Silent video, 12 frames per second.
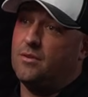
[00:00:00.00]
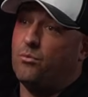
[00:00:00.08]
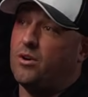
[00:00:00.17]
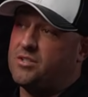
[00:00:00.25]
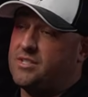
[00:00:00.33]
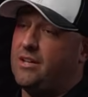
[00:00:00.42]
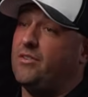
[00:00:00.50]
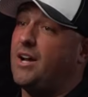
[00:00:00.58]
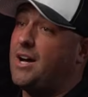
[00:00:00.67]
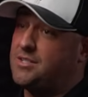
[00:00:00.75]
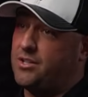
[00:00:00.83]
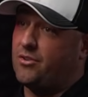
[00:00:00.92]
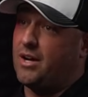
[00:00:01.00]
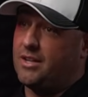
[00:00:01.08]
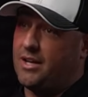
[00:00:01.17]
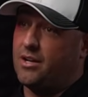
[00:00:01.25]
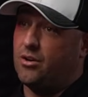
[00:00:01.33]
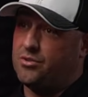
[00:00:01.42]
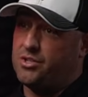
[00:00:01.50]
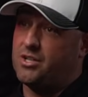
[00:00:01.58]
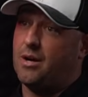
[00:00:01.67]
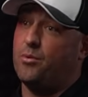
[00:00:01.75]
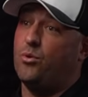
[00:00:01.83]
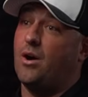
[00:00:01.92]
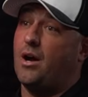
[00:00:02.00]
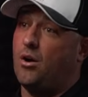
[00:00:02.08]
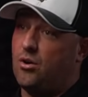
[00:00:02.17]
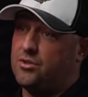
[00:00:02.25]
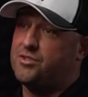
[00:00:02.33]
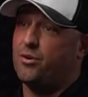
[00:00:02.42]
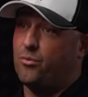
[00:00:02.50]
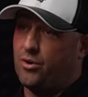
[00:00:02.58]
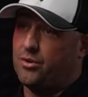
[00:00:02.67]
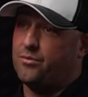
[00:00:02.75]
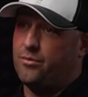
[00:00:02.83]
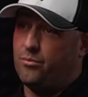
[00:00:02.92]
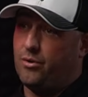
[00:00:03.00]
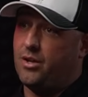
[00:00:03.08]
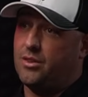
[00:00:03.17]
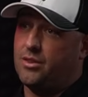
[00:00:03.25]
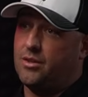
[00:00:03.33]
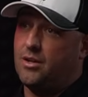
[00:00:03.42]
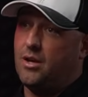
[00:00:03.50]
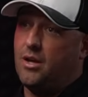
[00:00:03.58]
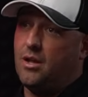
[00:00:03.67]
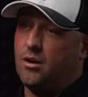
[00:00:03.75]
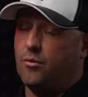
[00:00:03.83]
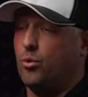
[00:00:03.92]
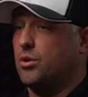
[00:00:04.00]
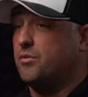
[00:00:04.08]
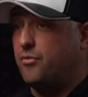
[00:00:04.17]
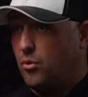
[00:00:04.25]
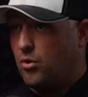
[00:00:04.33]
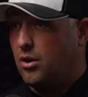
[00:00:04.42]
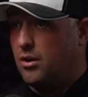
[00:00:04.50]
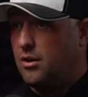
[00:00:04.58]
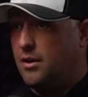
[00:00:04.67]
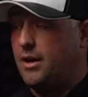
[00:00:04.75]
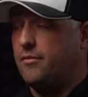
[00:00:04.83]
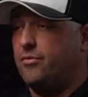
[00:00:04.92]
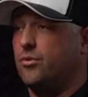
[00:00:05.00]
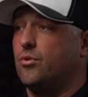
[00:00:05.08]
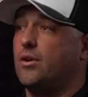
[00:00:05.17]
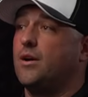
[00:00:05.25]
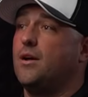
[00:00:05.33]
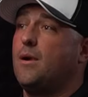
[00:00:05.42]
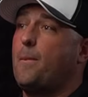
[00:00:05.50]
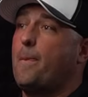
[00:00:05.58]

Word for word: where Steve Addazio got the head coaching job, who I also worked with or worked for at Florida